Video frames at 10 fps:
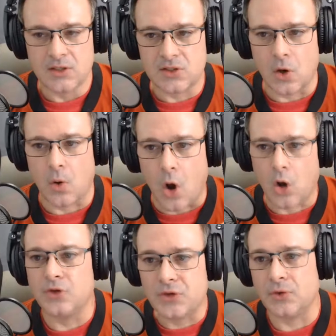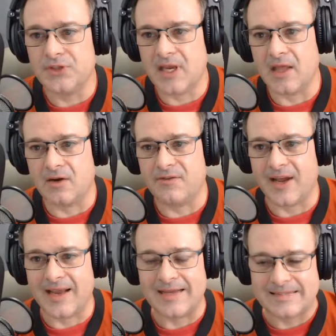So all told together, if
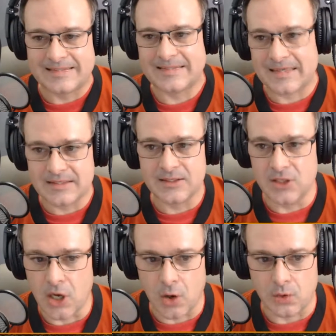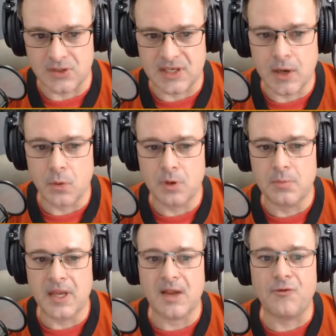I got 6 nodes, it
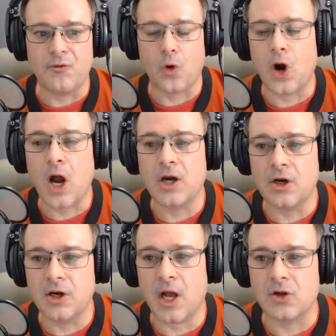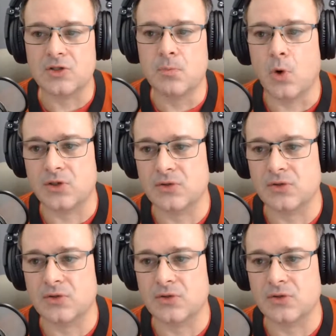would be $400 more.